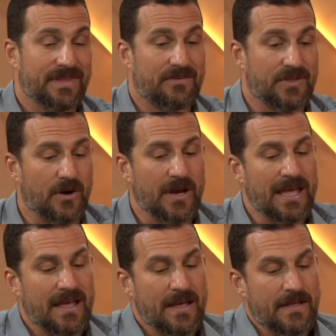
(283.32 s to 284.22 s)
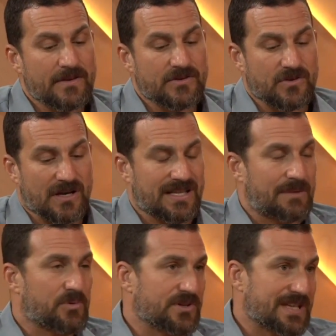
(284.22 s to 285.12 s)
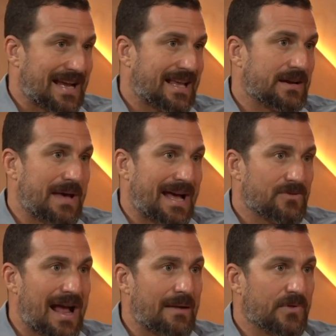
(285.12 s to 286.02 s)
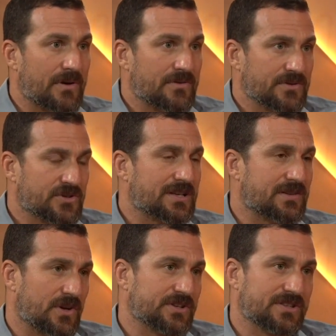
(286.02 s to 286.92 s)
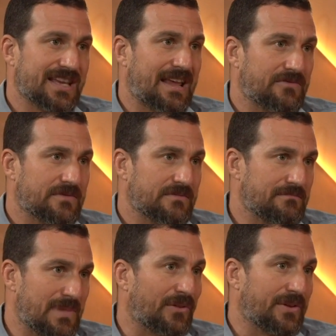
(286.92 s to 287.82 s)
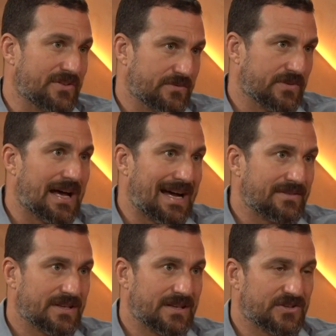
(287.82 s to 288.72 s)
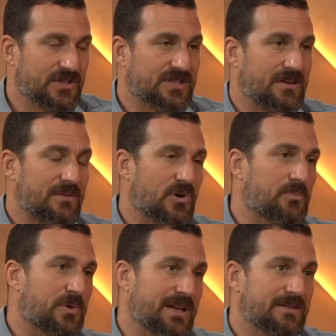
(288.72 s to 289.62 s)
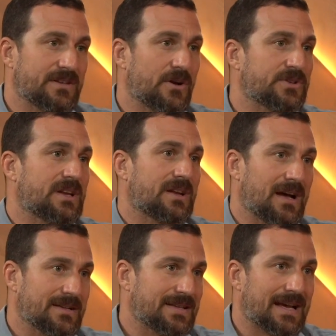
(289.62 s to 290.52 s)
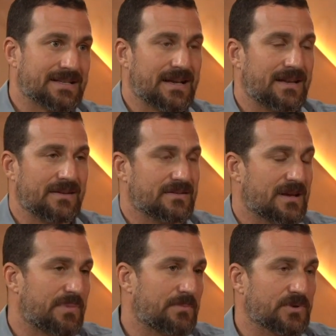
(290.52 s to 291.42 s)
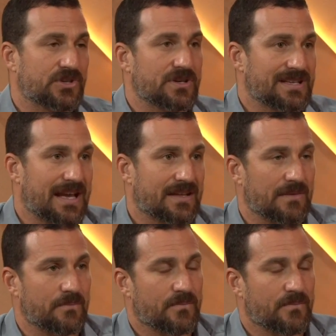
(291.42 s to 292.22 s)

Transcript: even though drugs like Prozac get a bad rap. Those drugs have also saved millions of lives. There's just an appropriate dose and context, and some people shouldn't take them.